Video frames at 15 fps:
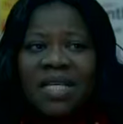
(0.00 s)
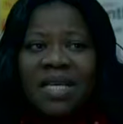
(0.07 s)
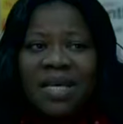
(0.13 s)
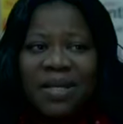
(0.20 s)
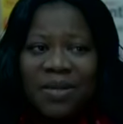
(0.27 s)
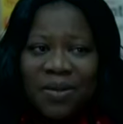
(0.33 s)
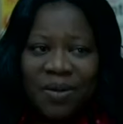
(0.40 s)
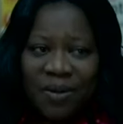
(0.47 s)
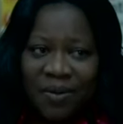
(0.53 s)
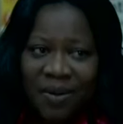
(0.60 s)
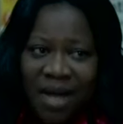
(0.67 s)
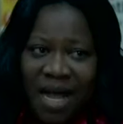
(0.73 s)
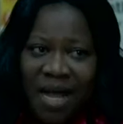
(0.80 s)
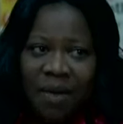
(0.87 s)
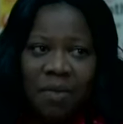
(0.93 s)
he do?
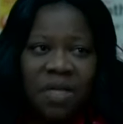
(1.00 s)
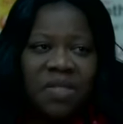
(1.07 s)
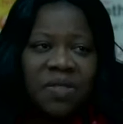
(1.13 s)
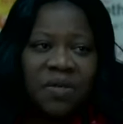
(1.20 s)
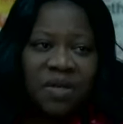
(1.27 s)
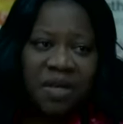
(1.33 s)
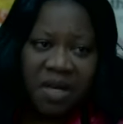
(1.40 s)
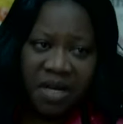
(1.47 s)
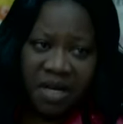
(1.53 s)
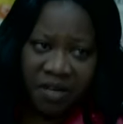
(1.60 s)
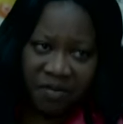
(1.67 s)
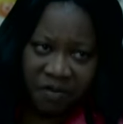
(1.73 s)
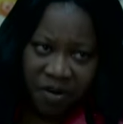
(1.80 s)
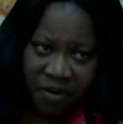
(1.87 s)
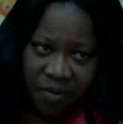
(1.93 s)
I want to hear it
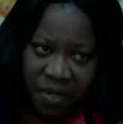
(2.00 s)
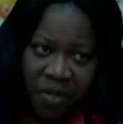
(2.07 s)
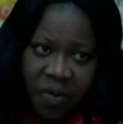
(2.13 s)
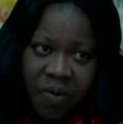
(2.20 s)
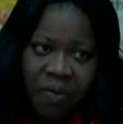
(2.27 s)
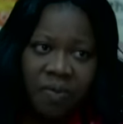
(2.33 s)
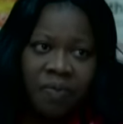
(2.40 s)
from you.